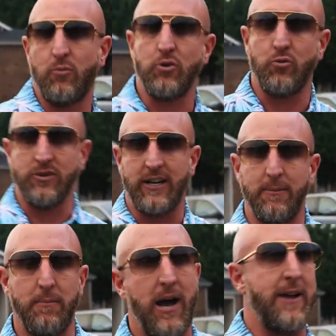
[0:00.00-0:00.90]
on which ones I
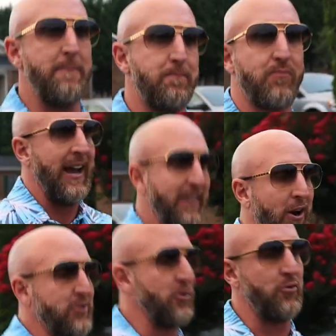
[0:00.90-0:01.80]
can buy. And then
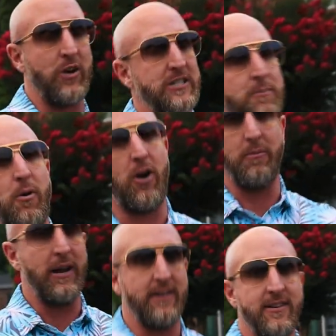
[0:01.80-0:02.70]
also dress the part,
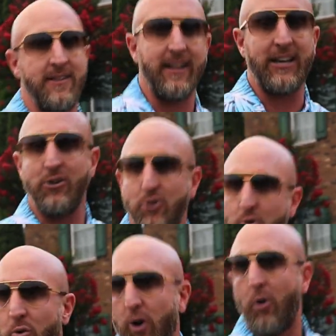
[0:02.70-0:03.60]
man. Like,
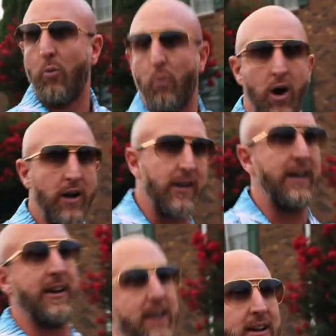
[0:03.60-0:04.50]
you are
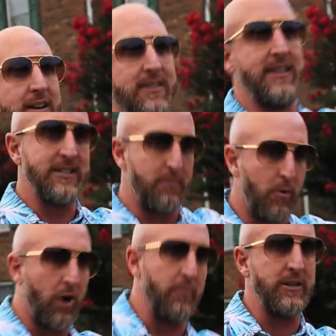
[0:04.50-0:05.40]
walking these
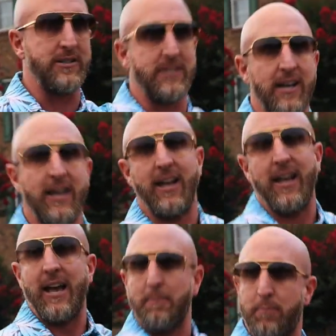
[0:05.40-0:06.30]
apartments
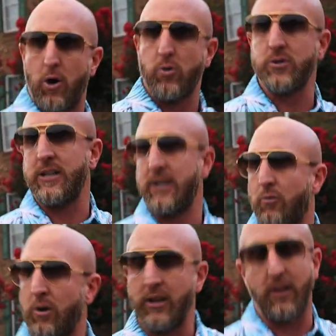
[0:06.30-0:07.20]
and posing,
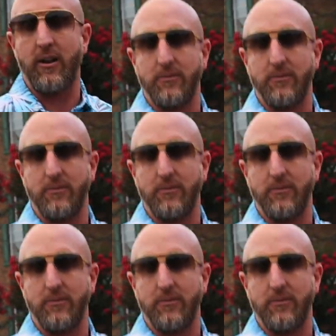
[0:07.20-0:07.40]
really a lot of